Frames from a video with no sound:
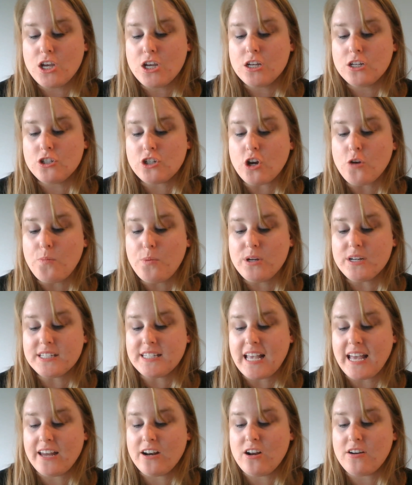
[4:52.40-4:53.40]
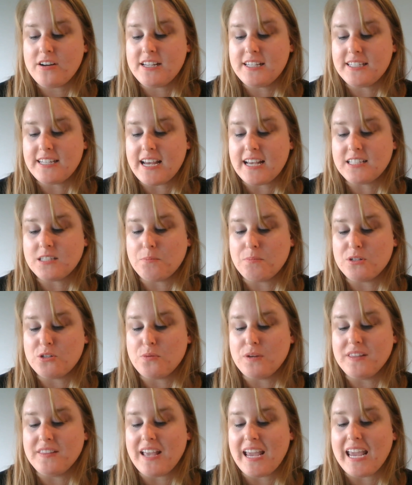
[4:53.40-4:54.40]
Joe put his head on his desk
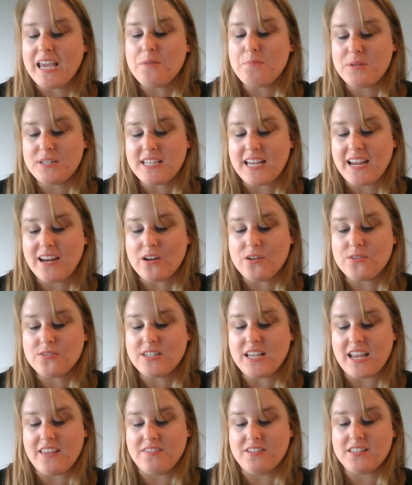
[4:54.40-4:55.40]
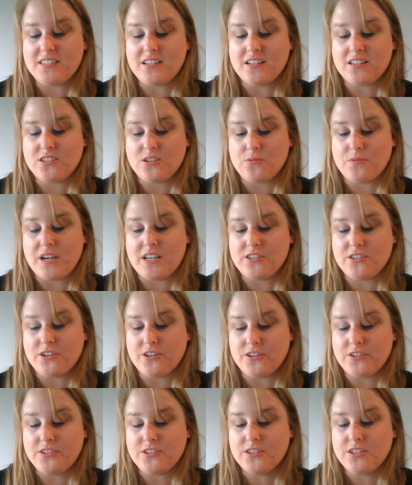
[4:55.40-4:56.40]
between the 8 potatoes and the 6
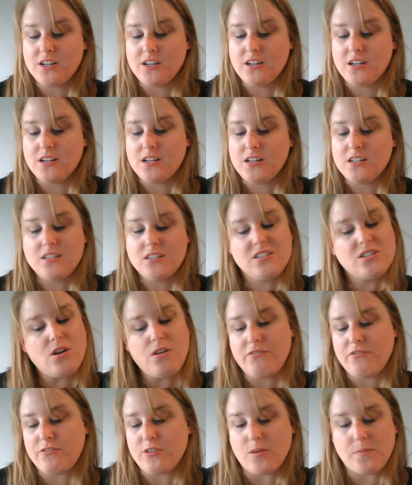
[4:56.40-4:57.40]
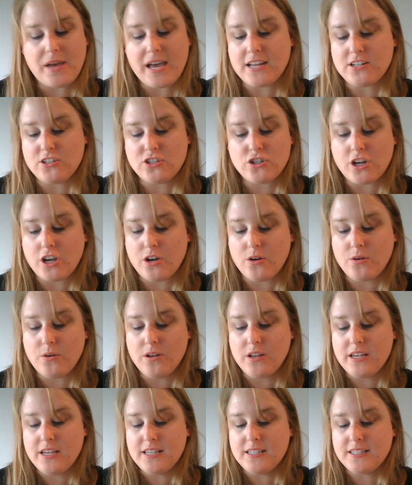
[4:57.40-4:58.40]
erasers. "Don't feel bad, Joe,"
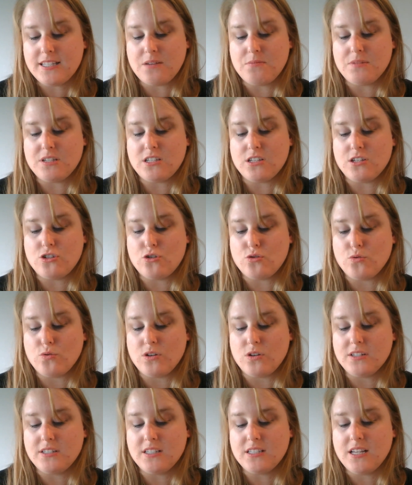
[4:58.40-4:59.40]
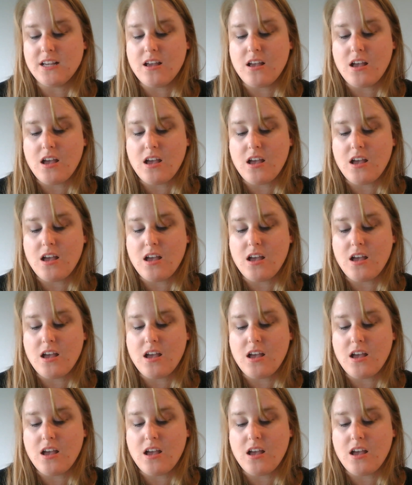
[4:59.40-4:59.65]
said Mrs. Jules.